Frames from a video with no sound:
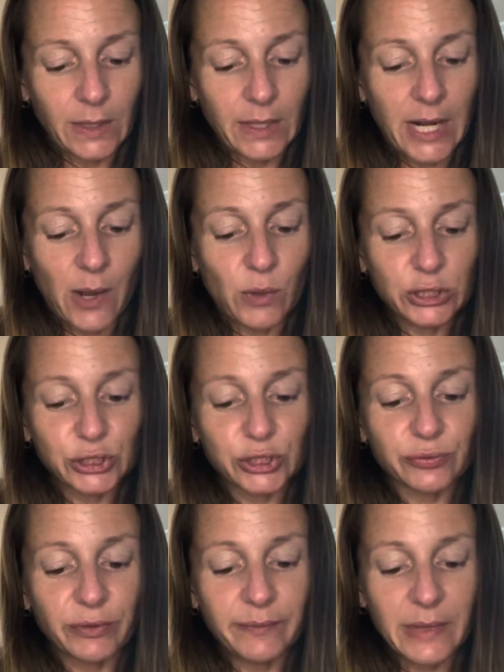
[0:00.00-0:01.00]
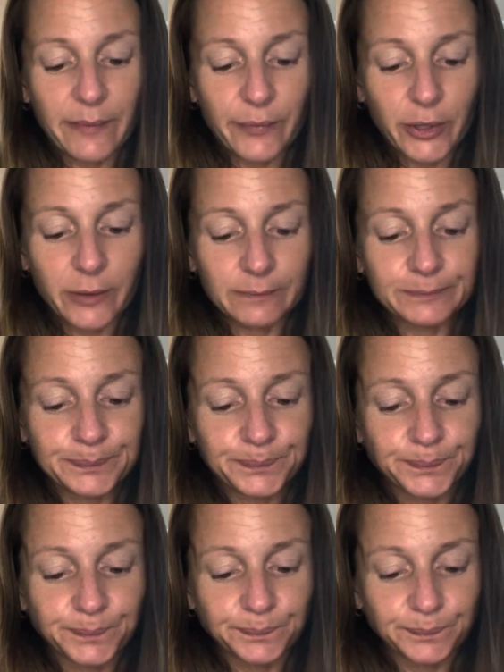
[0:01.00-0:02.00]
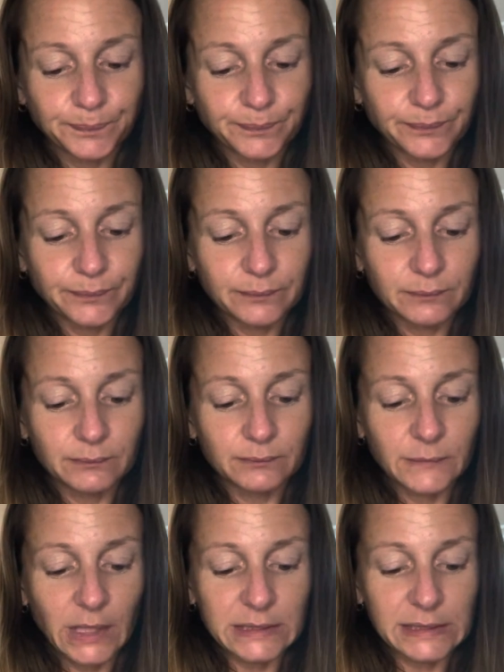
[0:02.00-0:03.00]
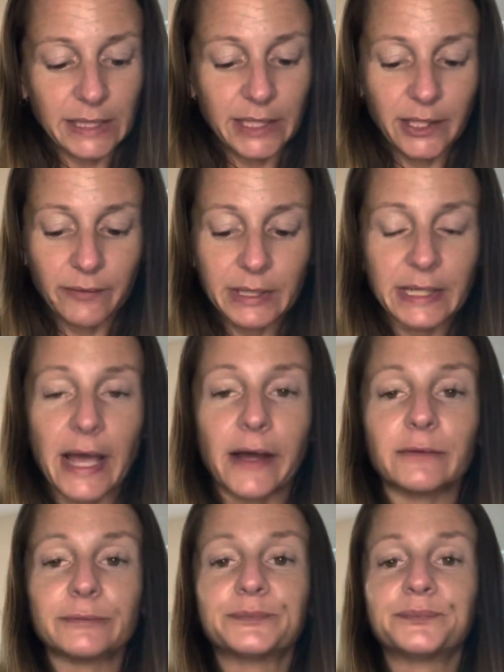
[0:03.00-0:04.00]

And I want you to remember it's the here and now,